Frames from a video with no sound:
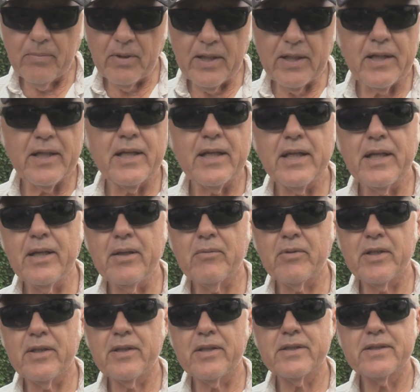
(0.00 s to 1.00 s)
But
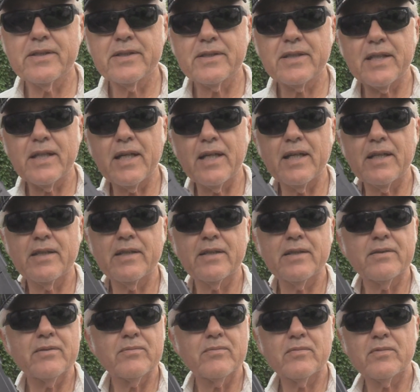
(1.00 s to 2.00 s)
anyway, this has got,
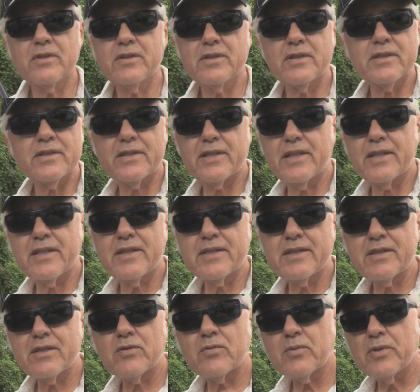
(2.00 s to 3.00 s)
as I said,
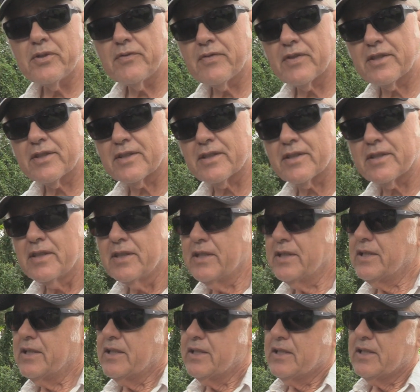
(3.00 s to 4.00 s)
this is a revisit.
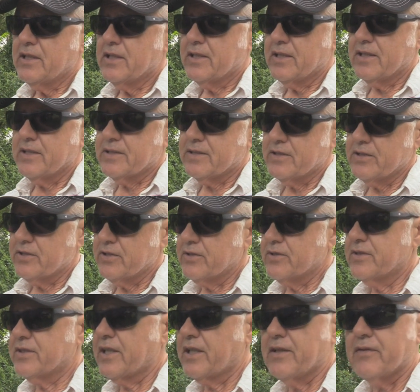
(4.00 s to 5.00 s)
This is
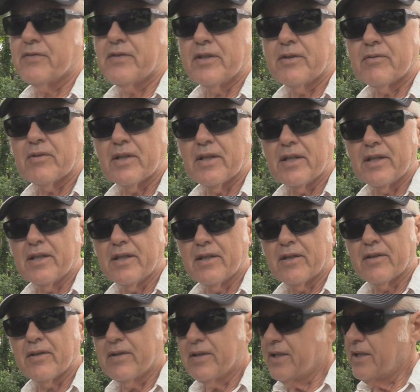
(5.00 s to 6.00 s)
your safety right
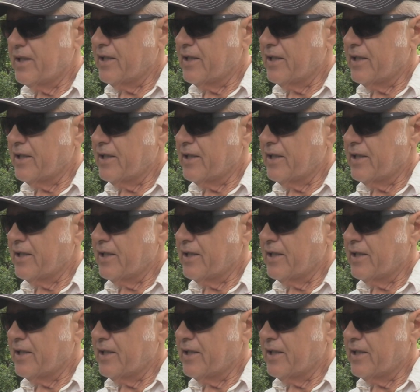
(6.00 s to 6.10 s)
here,